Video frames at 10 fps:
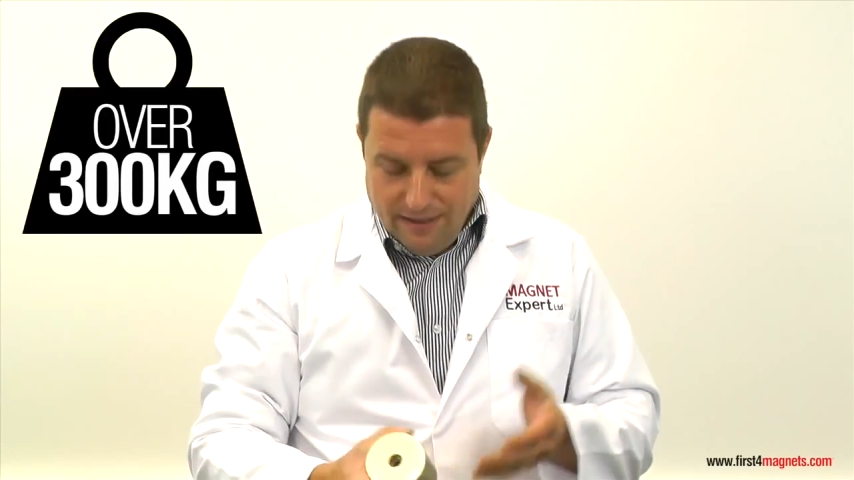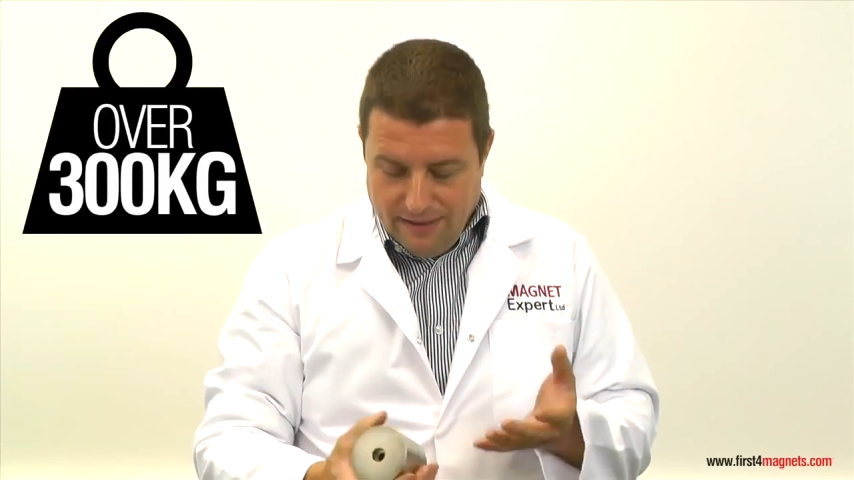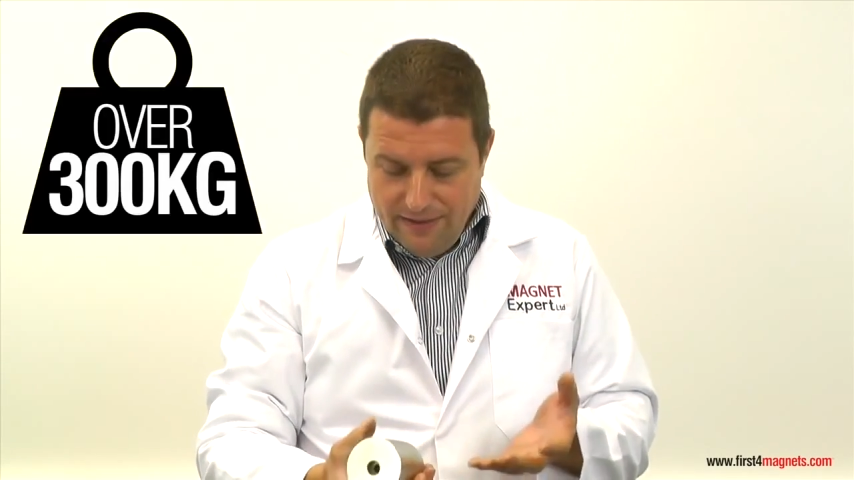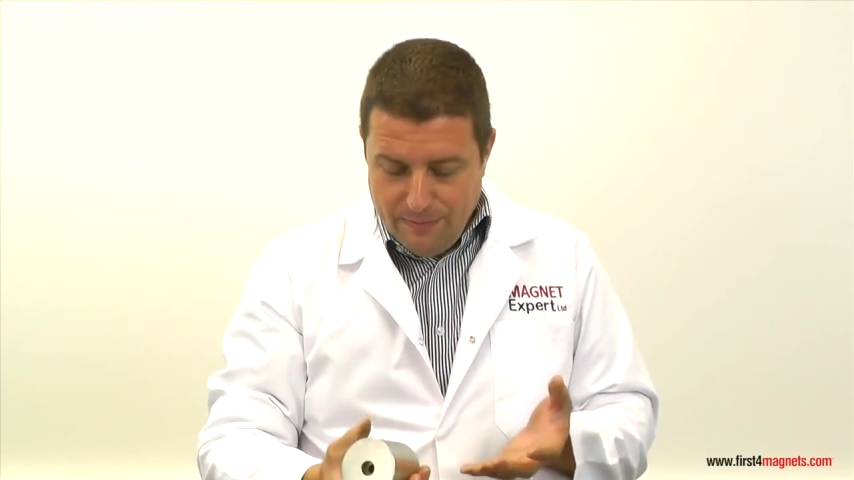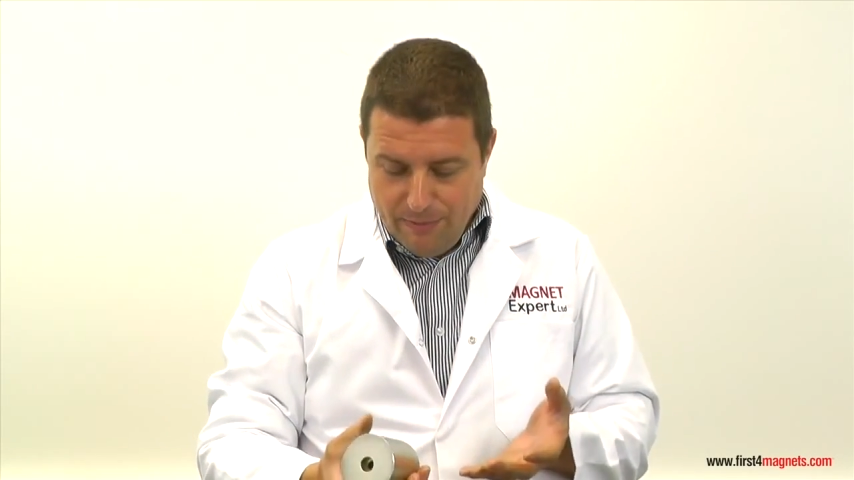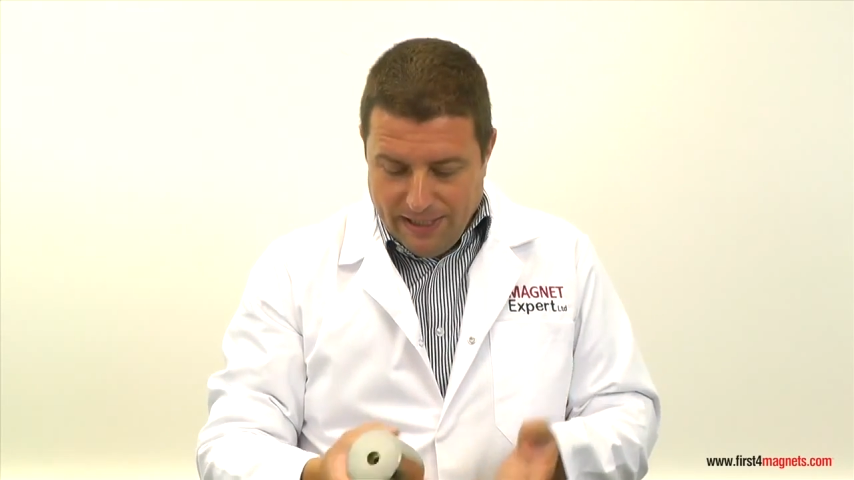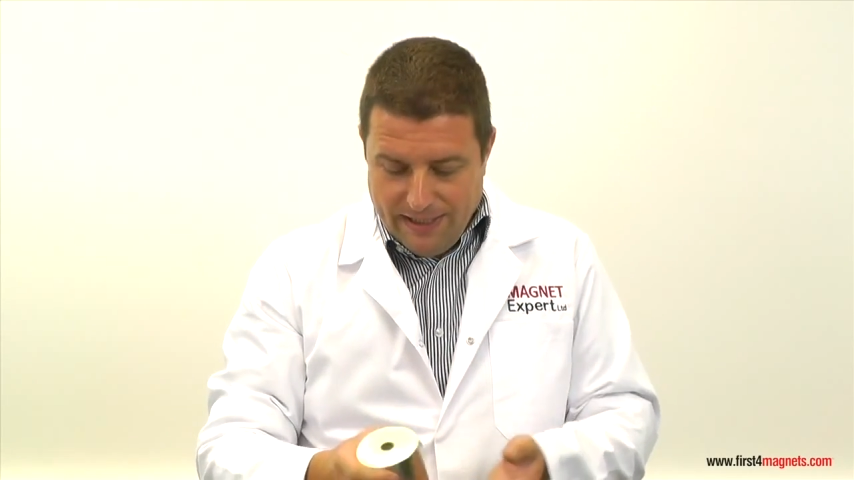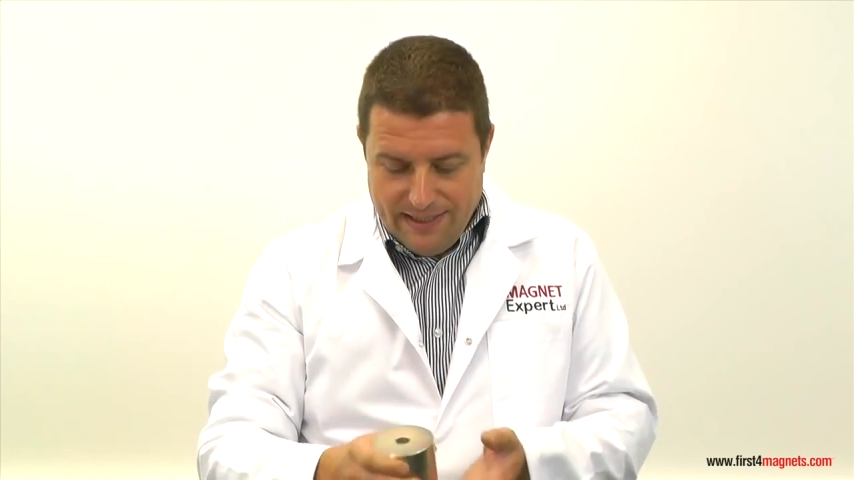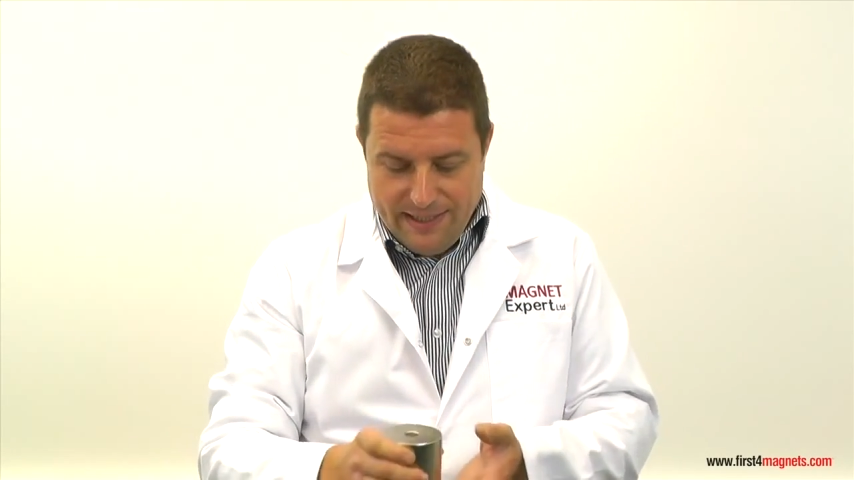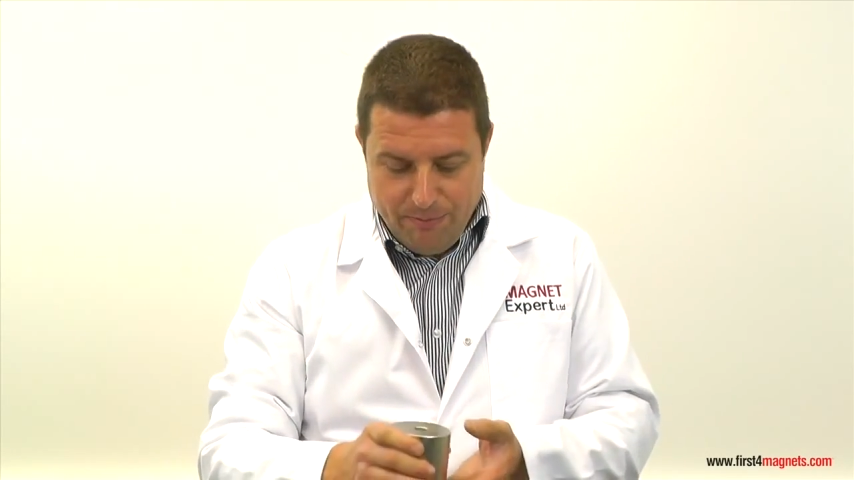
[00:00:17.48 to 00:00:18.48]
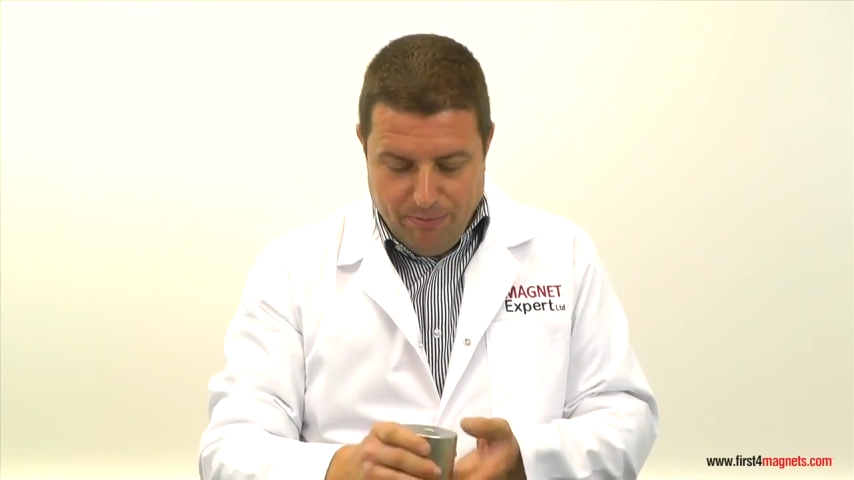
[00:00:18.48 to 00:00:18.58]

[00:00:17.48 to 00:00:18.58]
Now this magnet is